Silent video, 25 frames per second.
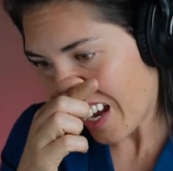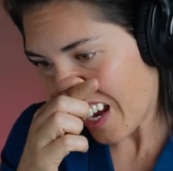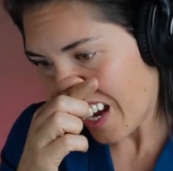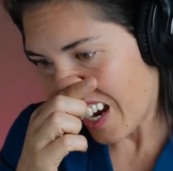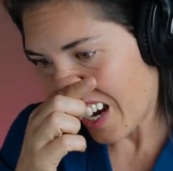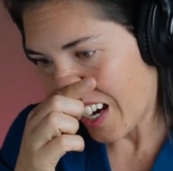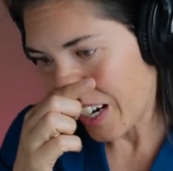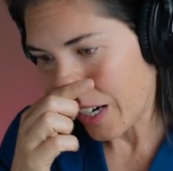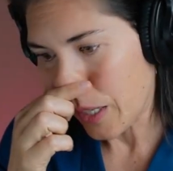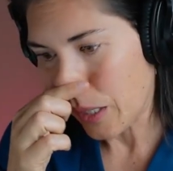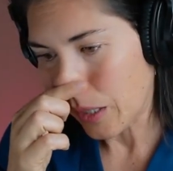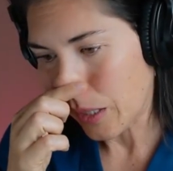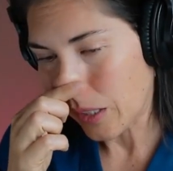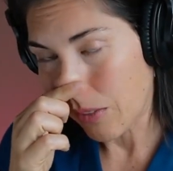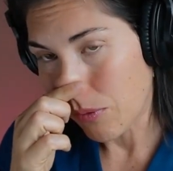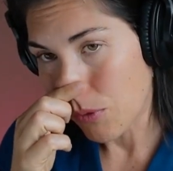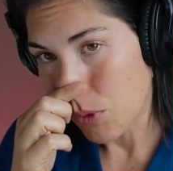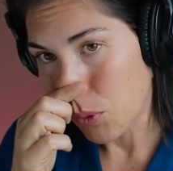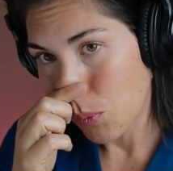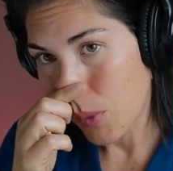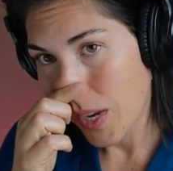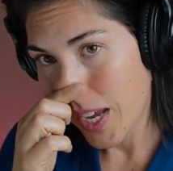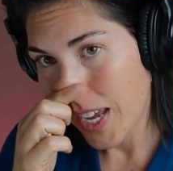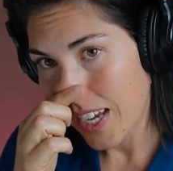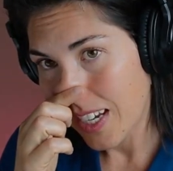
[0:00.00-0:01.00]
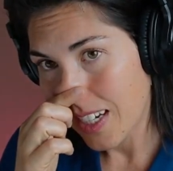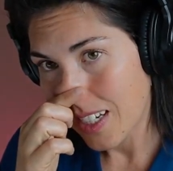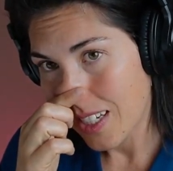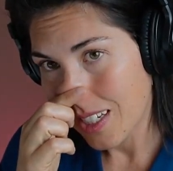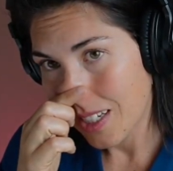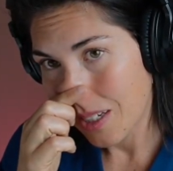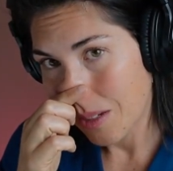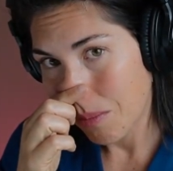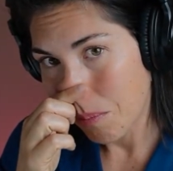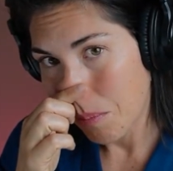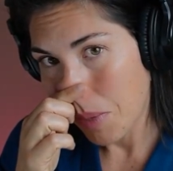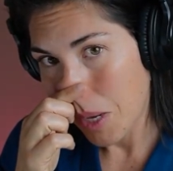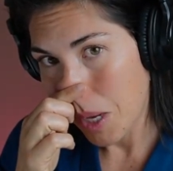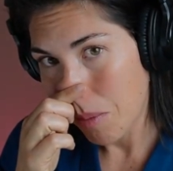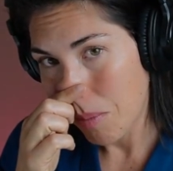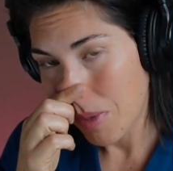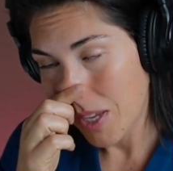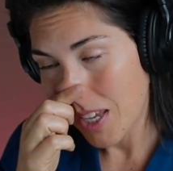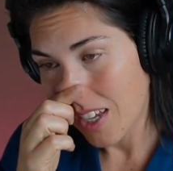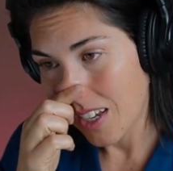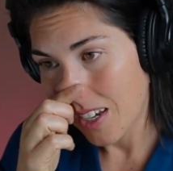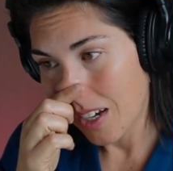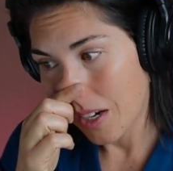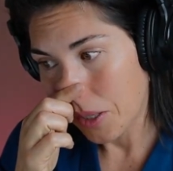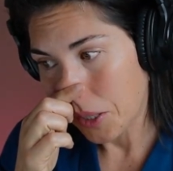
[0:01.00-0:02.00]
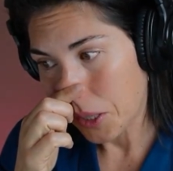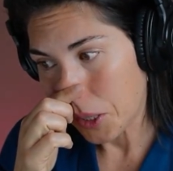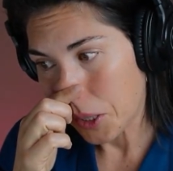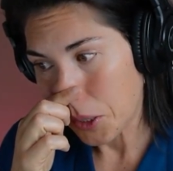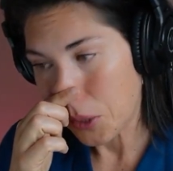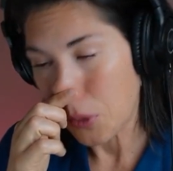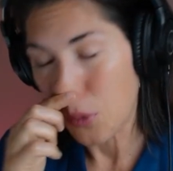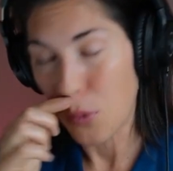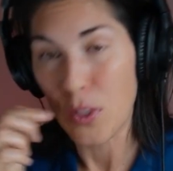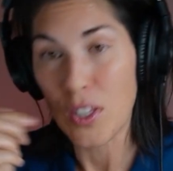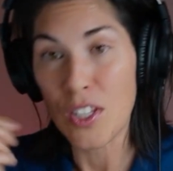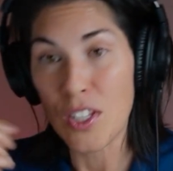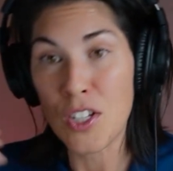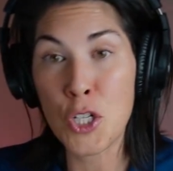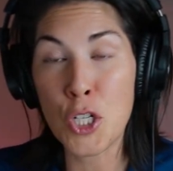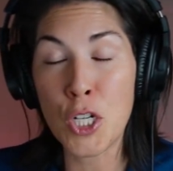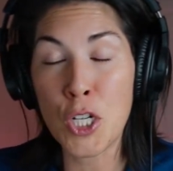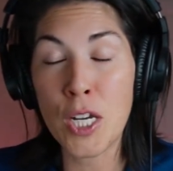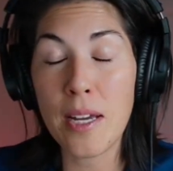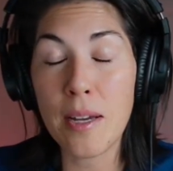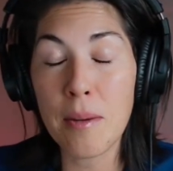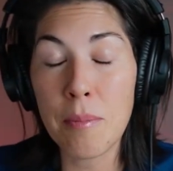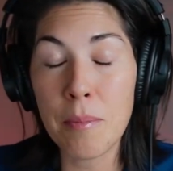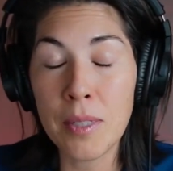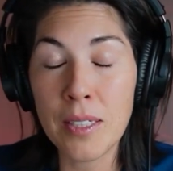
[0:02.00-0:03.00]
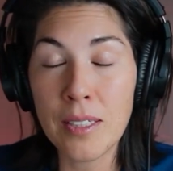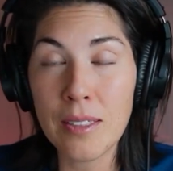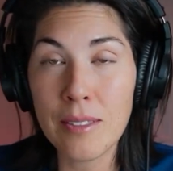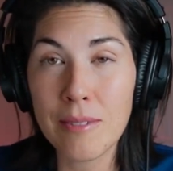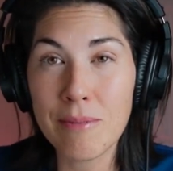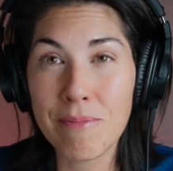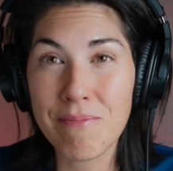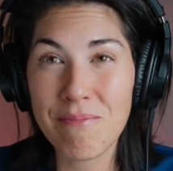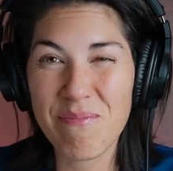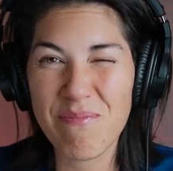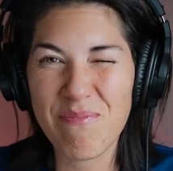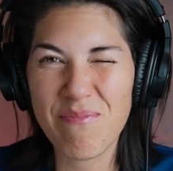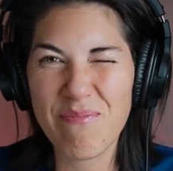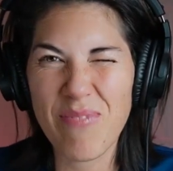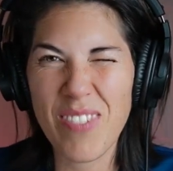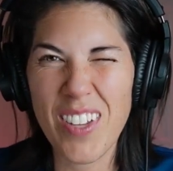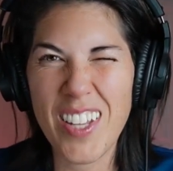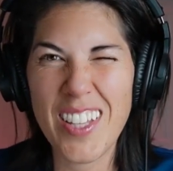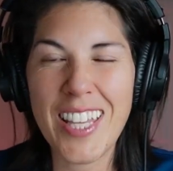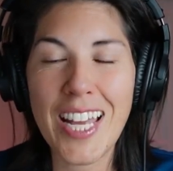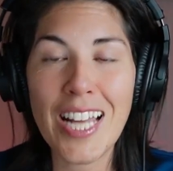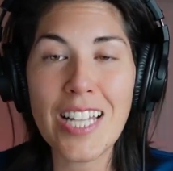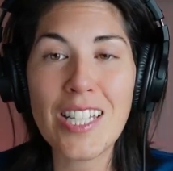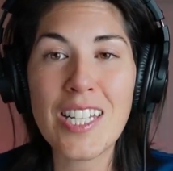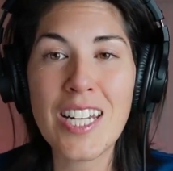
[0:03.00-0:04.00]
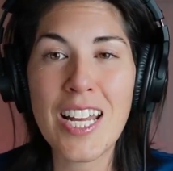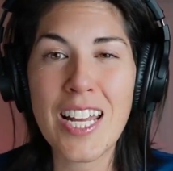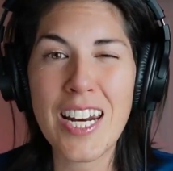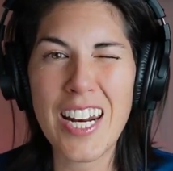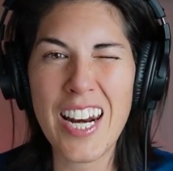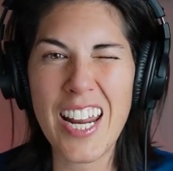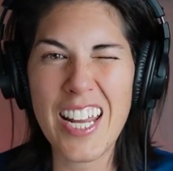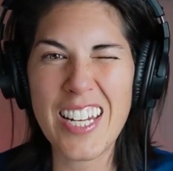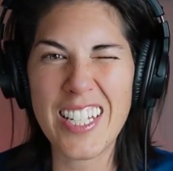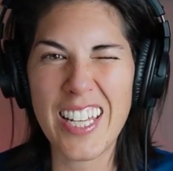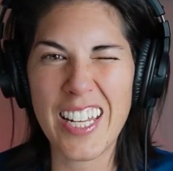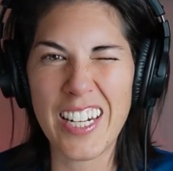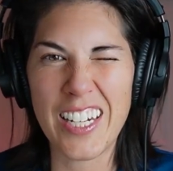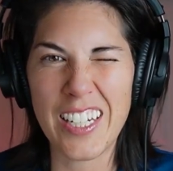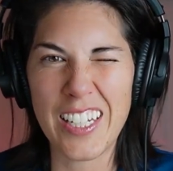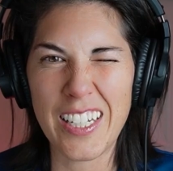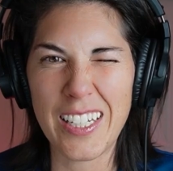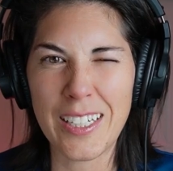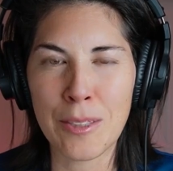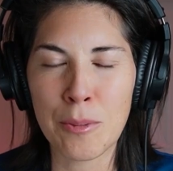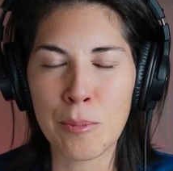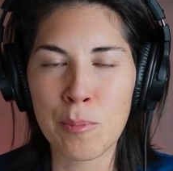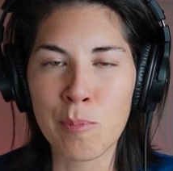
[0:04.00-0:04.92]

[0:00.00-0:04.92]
I'm going to lift a weight. Maybe I'm going to go to the gym. That's not an identity.